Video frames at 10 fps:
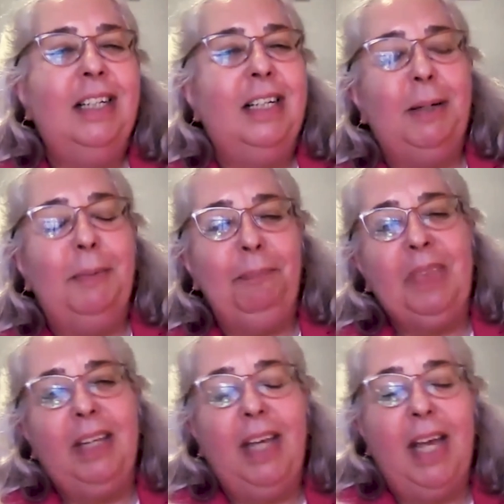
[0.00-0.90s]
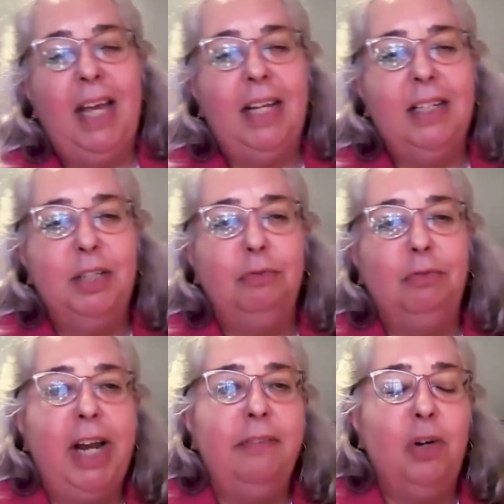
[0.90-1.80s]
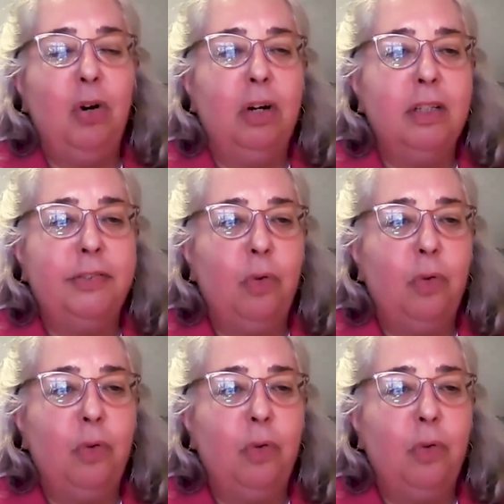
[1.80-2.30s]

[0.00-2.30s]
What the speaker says: And to Ray, of course,